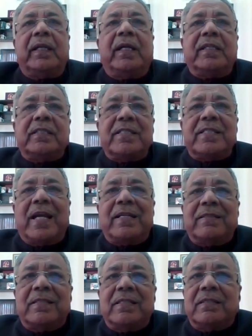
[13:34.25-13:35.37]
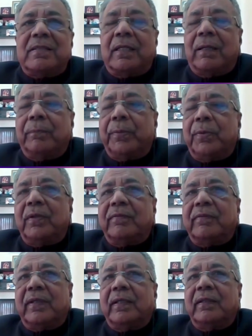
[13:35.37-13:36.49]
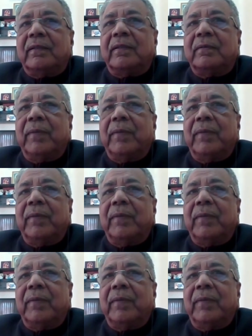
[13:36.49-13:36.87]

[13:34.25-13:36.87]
traditional statistics and computer science